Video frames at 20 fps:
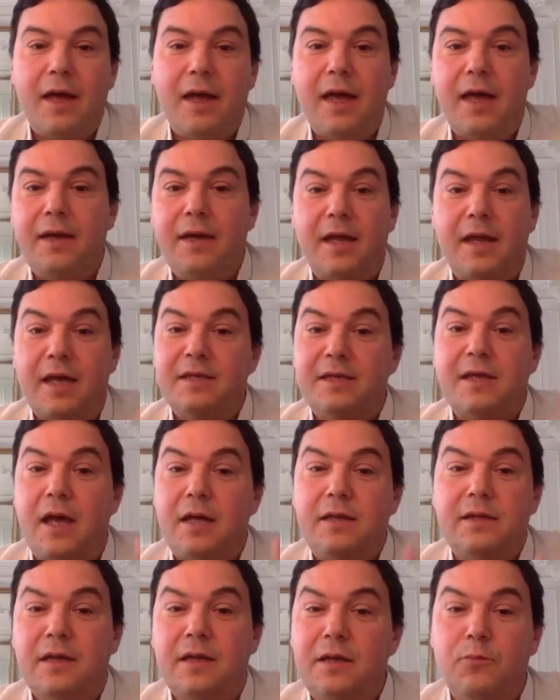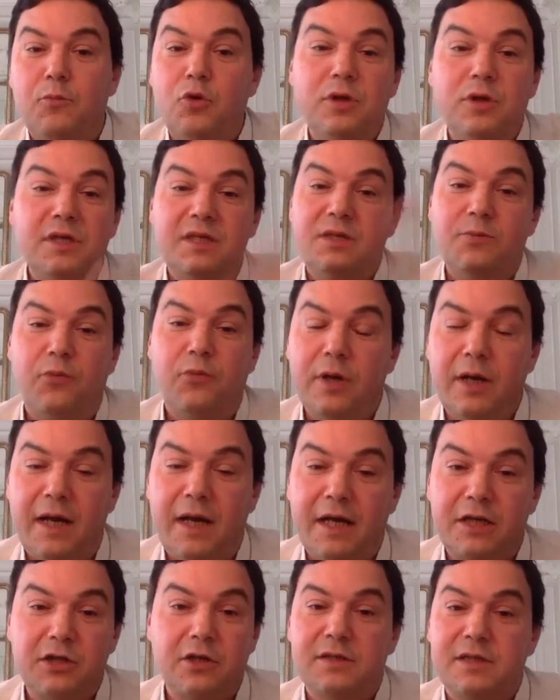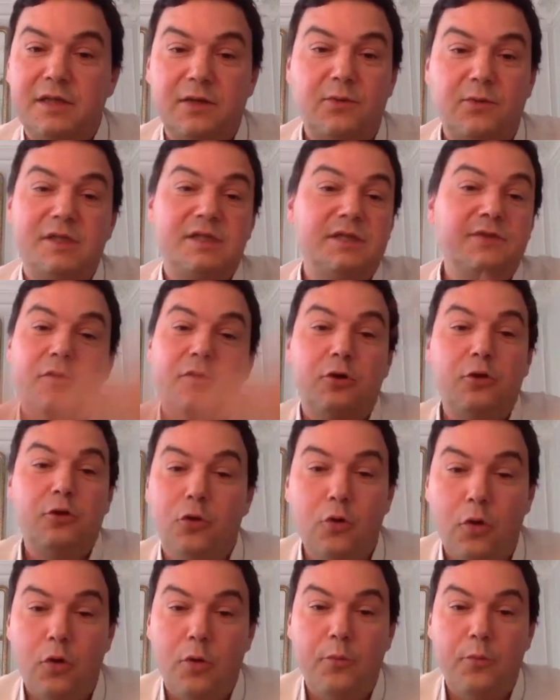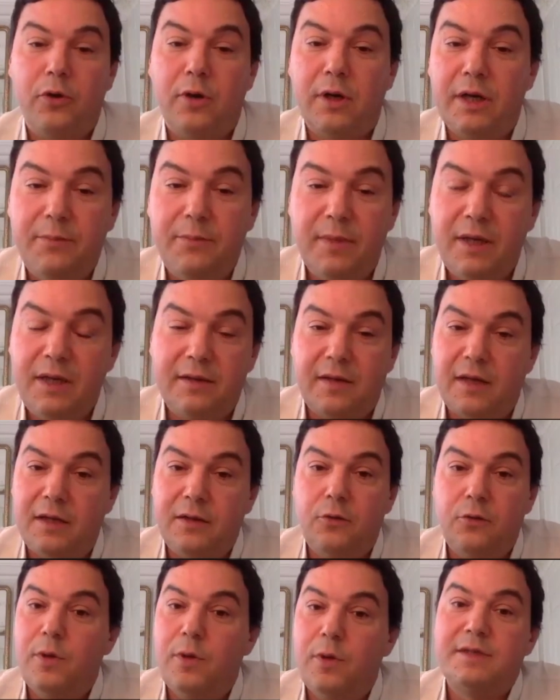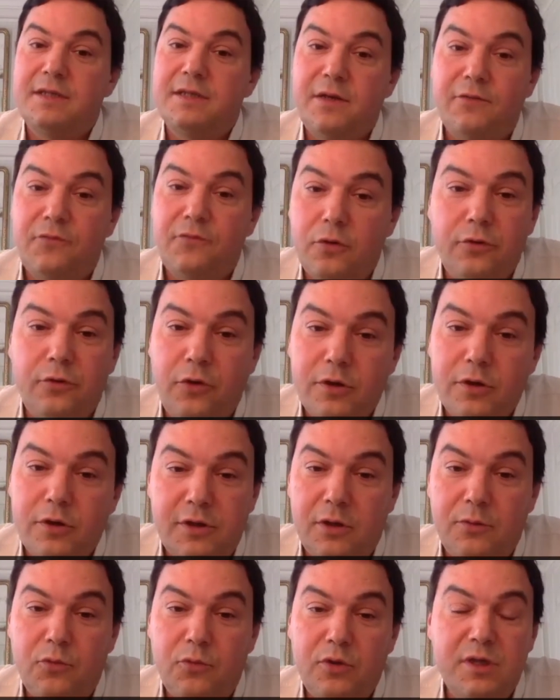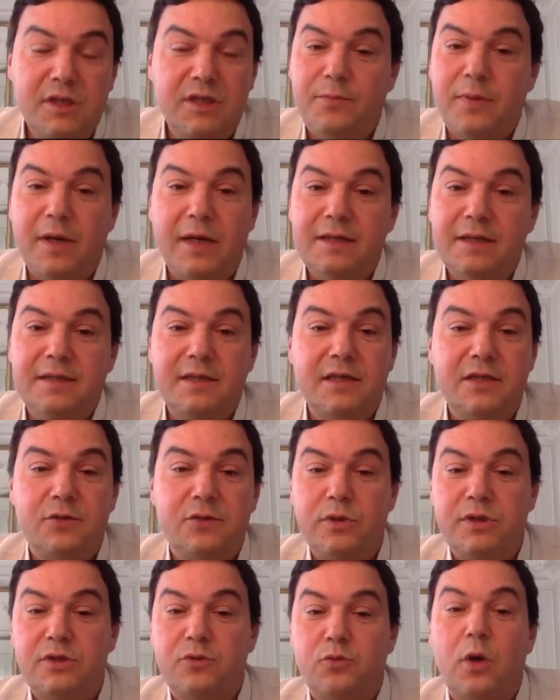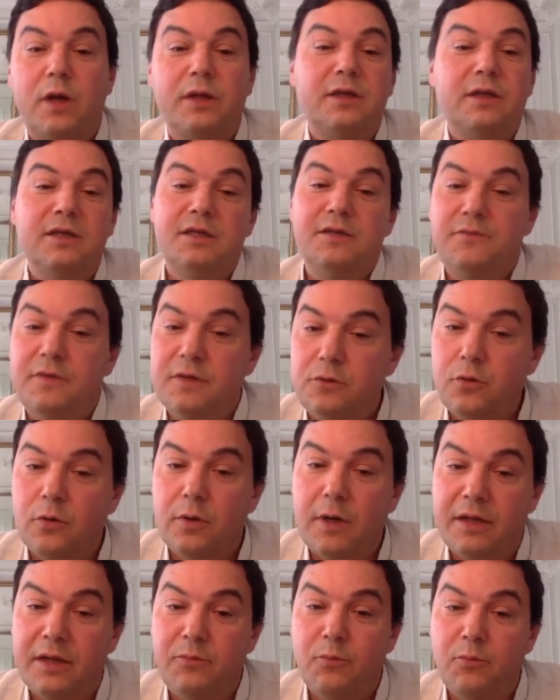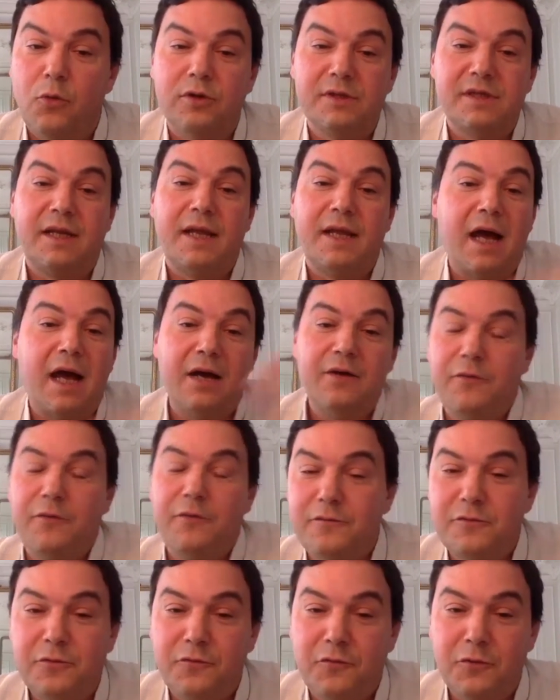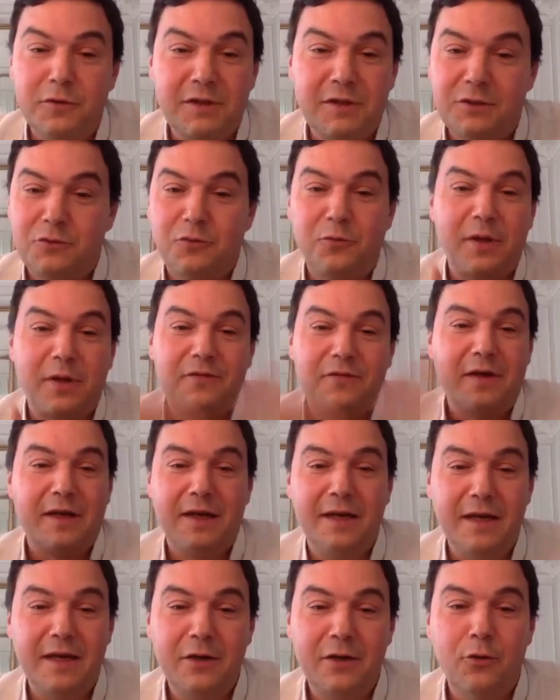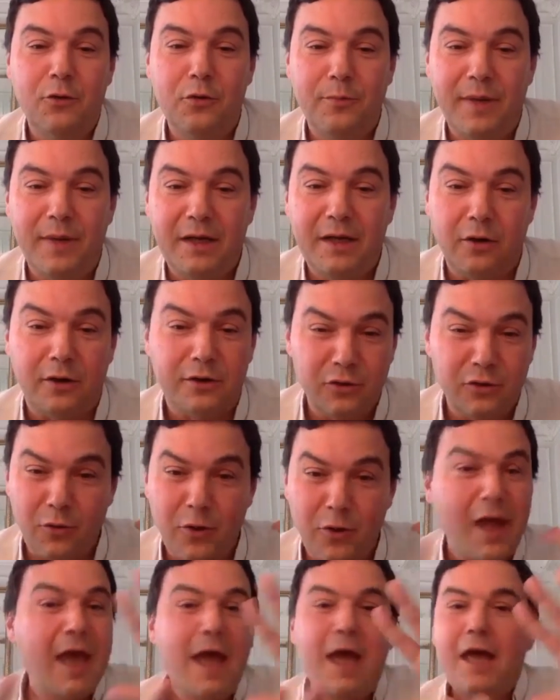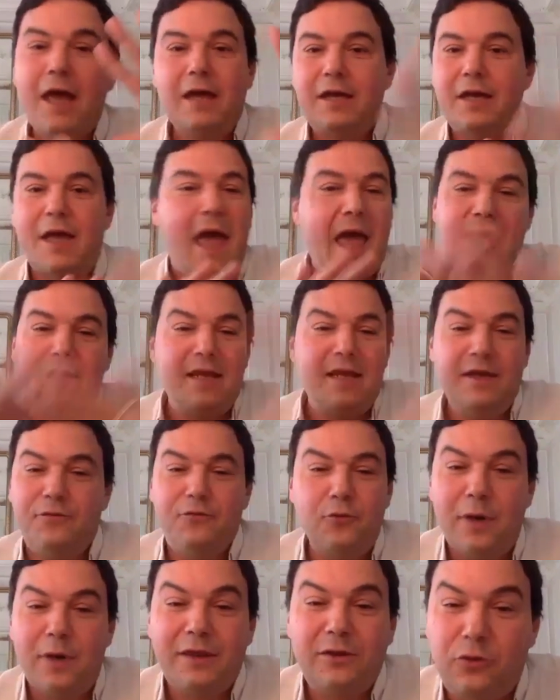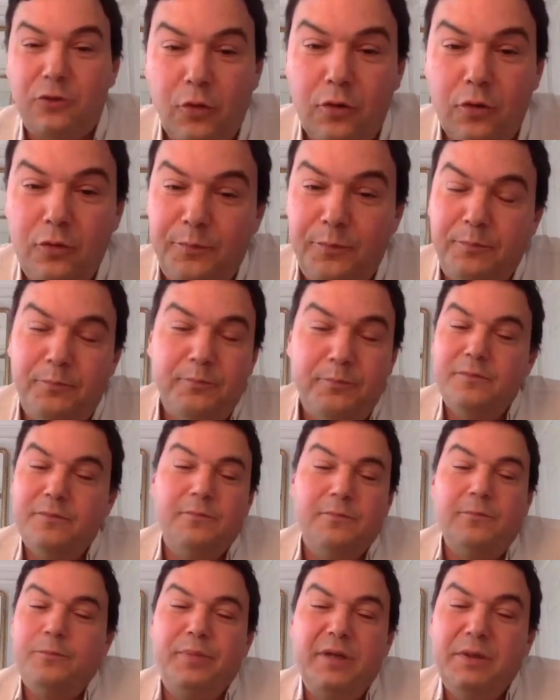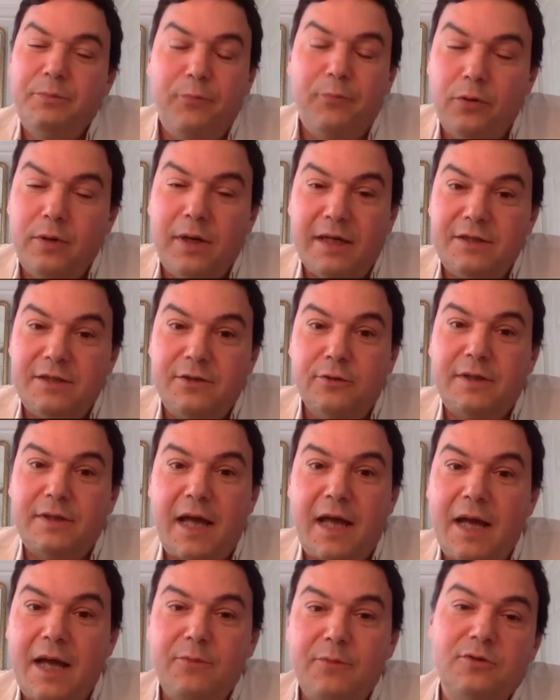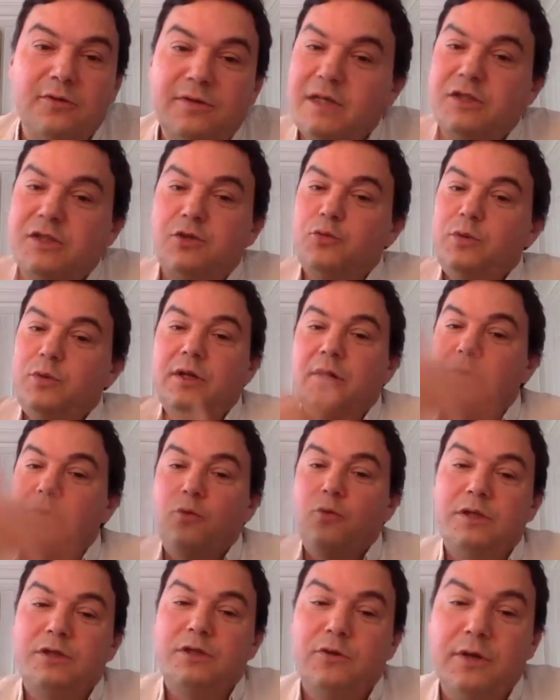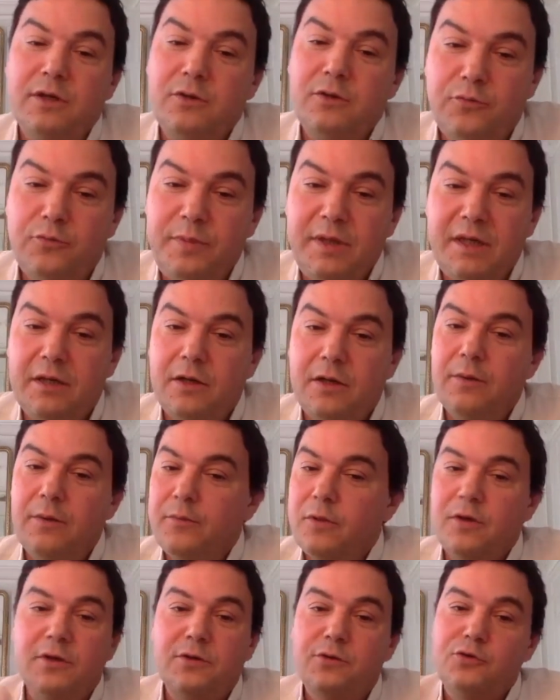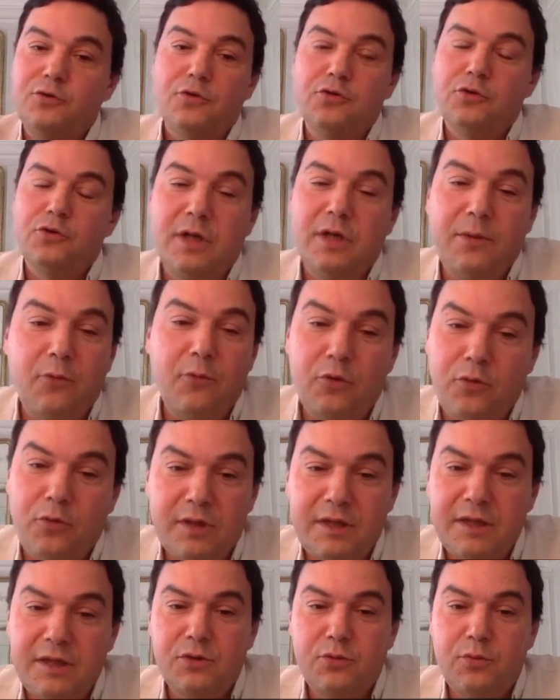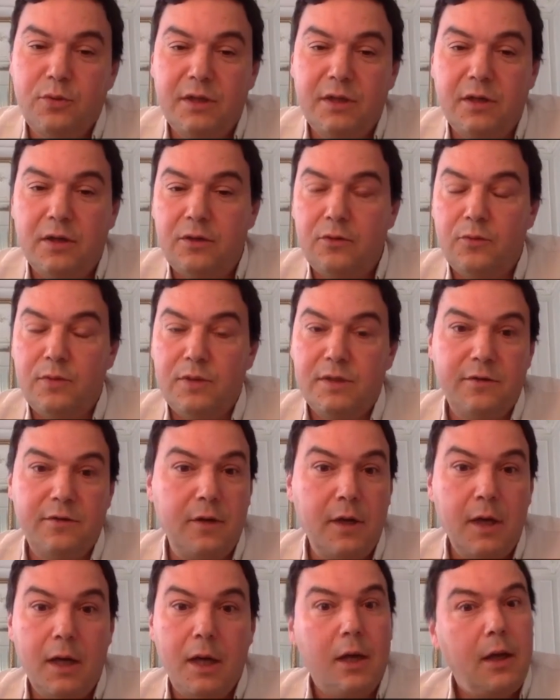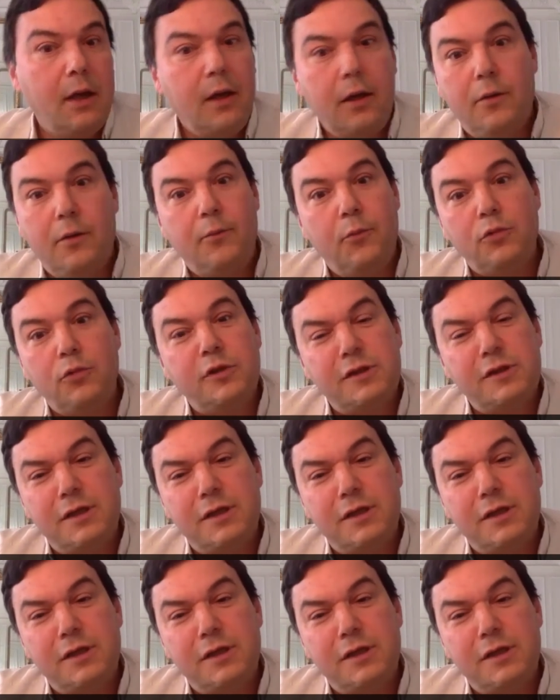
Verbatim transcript: And, and, and in municipal elections, there was even no upper limit, and you had several dozen municipalities with one individual at more than half of the vote in a perfectly legal manner. So, and if you had told people at the time you know, that Sweden was going to become a social democratic Sweden with the uh, most